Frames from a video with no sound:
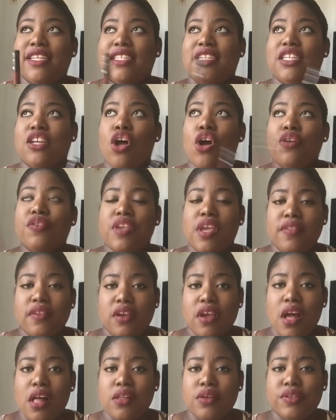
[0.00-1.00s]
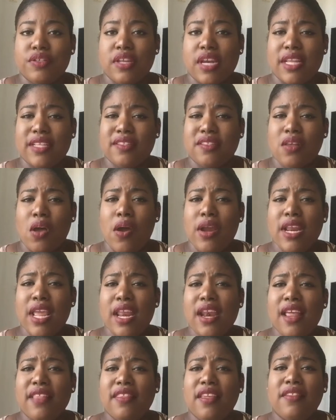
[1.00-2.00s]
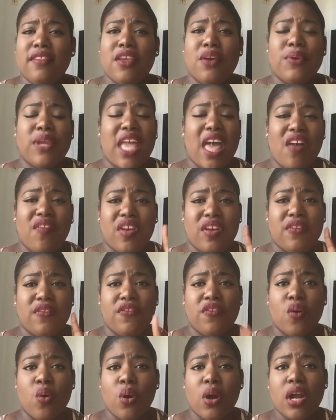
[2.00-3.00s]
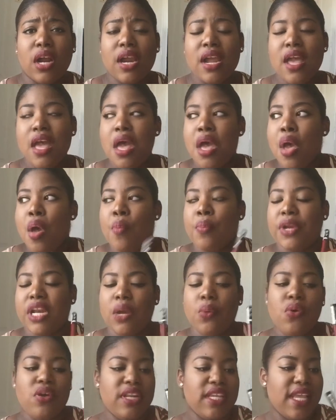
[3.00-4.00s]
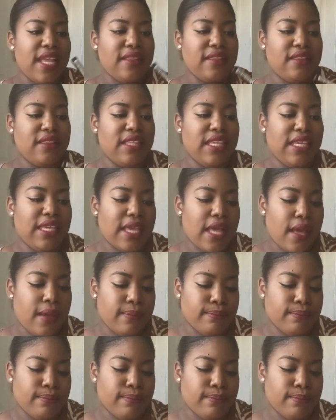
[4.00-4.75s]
it in all the other colors that I saw it in. I think they only have it in 4, but I want to get the